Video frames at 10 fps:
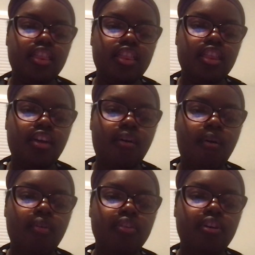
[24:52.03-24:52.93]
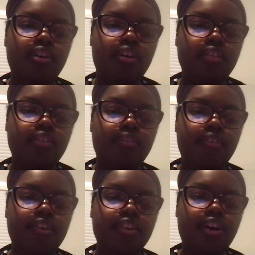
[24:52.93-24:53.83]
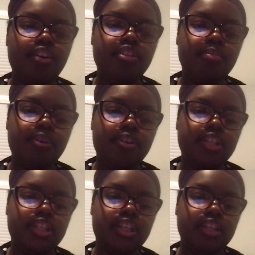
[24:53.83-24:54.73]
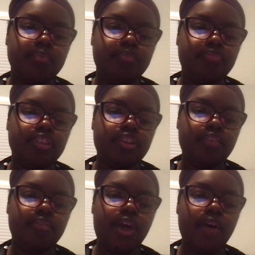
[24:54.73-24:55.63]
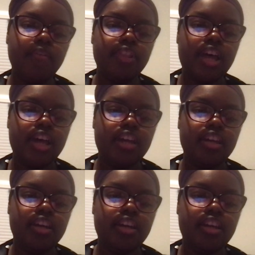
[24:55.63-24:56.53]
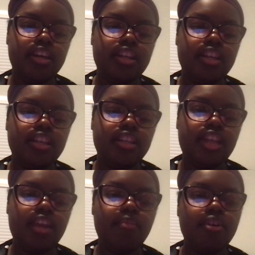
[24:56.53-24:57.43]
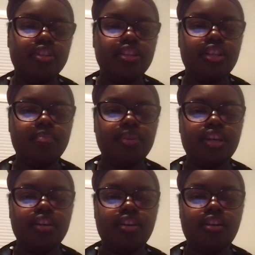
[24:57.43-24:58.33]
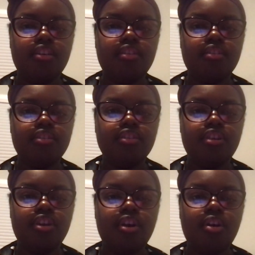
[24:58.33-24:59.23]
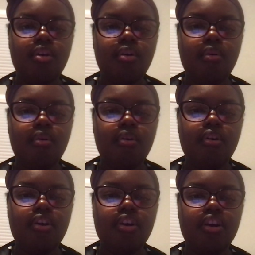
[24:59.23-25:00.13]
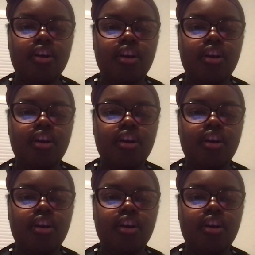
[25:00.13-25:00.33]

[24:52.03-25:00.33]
the other person felt like they wasn't being heard or